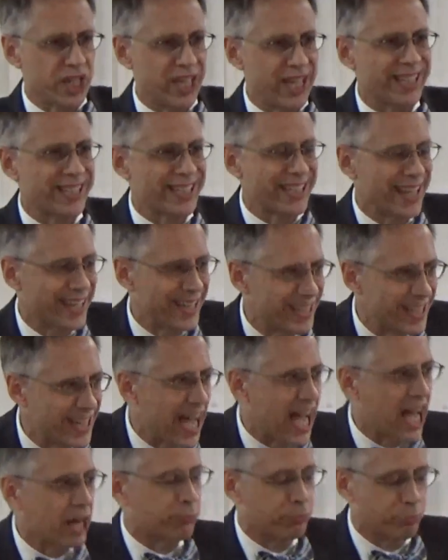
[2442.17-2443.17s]
It
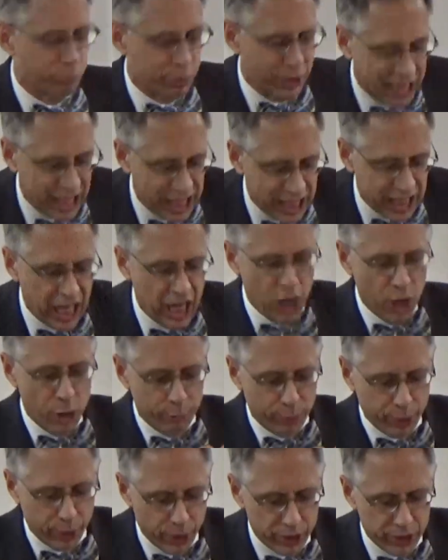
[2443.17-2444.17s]
cannot be
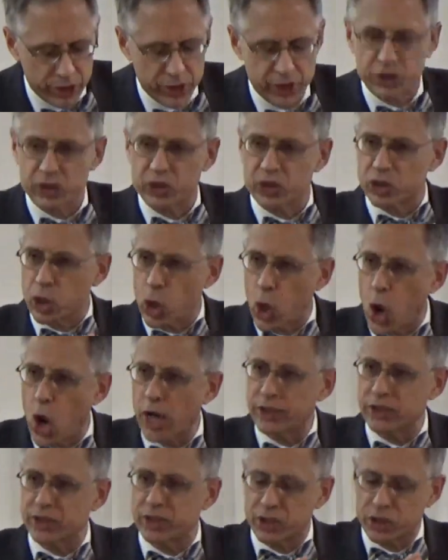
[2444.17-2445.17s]
purchased. The
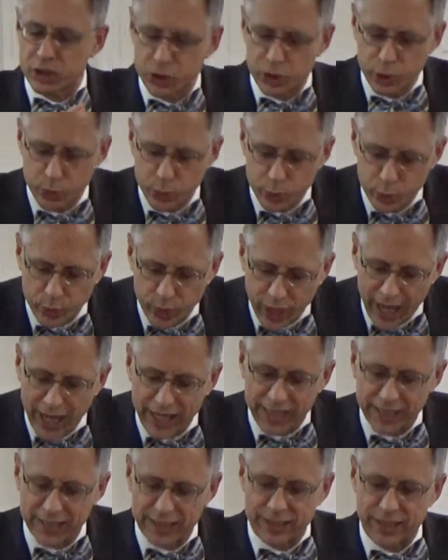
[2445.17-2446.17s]
cost is too
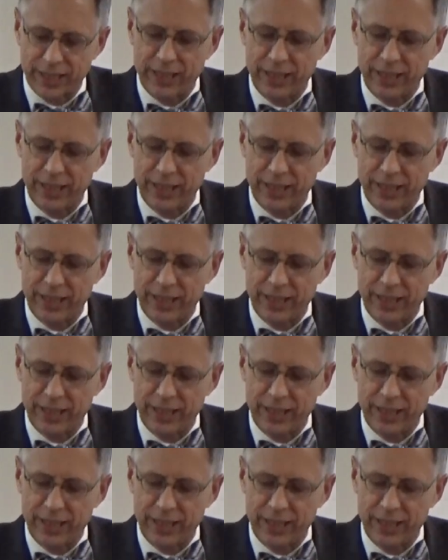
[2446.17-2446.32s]
great.